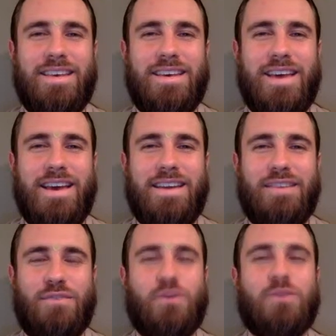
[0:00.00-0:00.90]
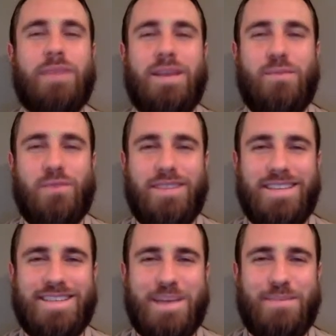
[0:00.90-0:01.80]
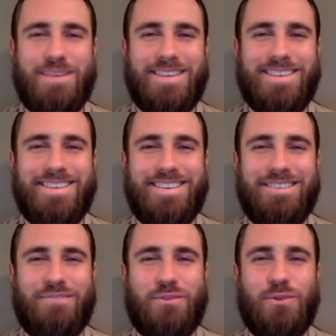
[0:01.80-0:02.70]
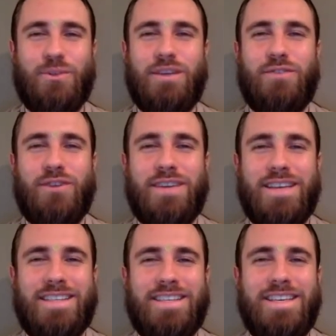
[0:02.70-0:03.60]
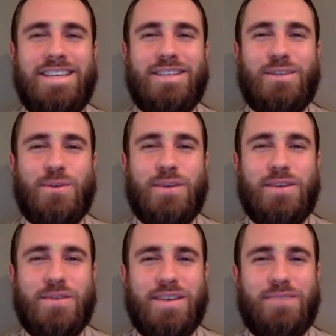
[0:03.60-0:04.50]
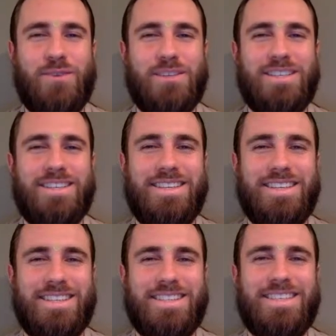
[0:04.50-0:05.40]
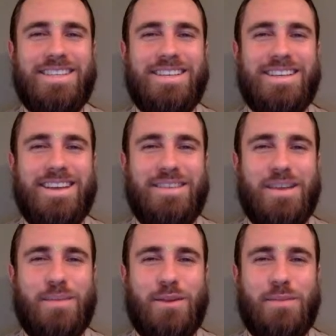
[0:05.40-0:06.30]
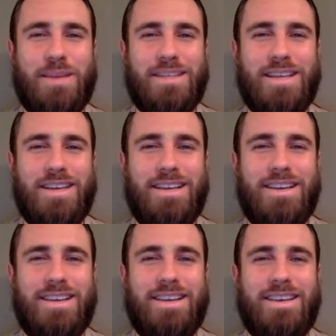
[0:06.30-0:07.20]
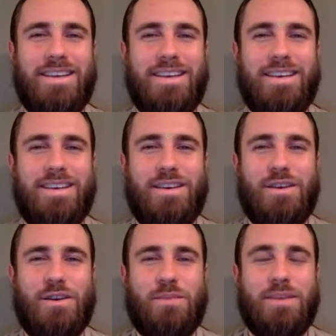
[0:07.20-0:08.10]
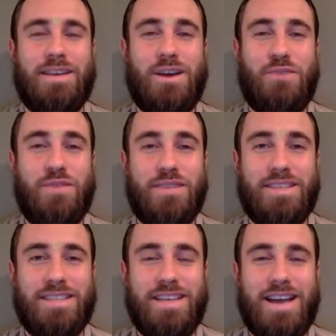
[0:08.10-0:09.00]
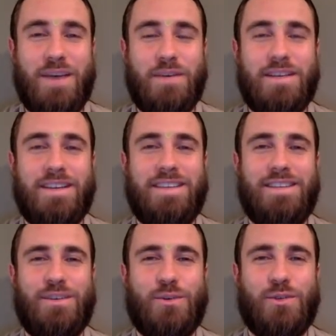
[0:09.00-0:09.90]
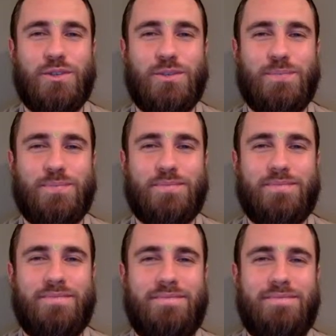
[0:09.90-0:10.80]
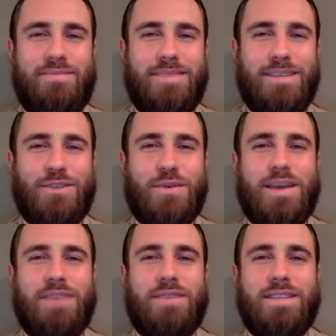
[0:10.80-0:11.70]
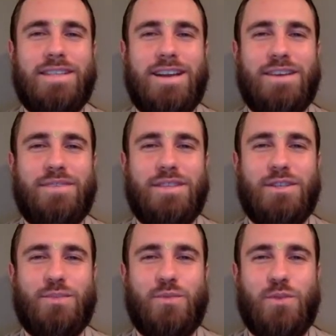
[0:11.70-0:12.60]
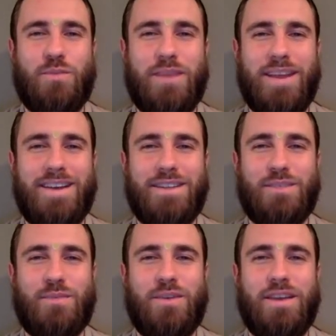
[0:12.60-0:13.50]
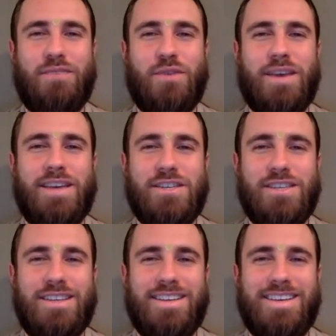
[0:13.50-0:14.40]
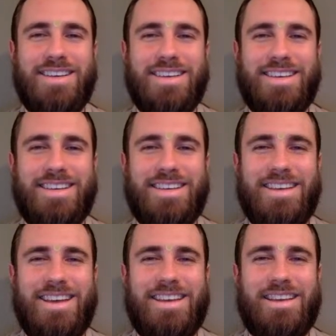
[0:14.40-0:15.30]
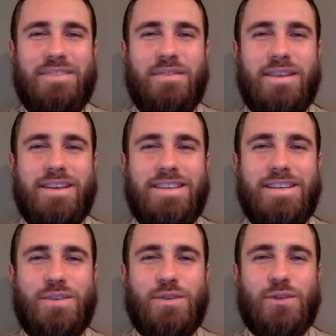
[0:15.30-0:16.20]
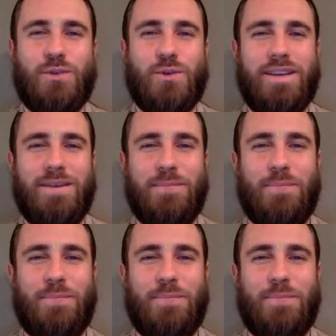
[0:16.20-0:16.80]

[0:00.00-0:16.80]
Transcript: And of course many more things happened. For those who have not yet seen the story, you can watch It is available on my channel. But now we will see how it continues. So again, we'll start with a small prayer, a small invocation, and then we will continue the story.